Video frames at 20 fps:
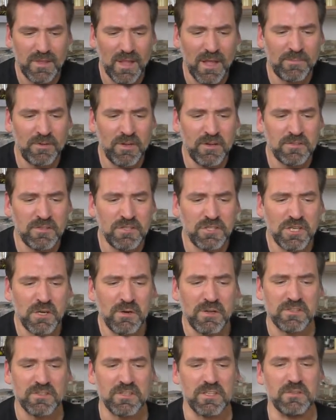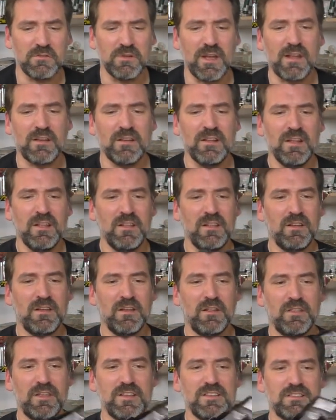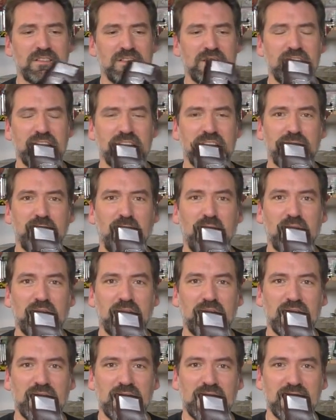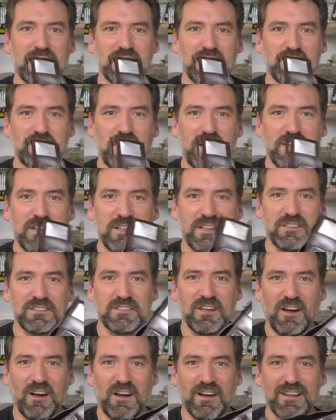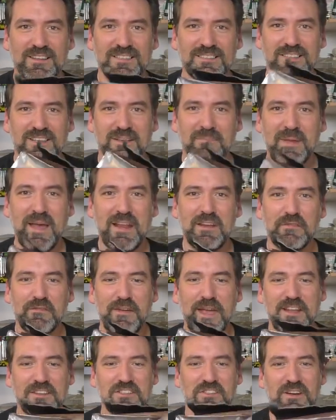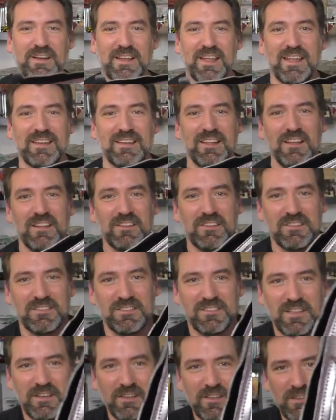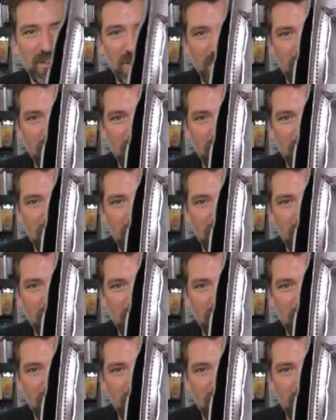I'm going to show it to you. And this is what the Chinese guys manufacturing it consider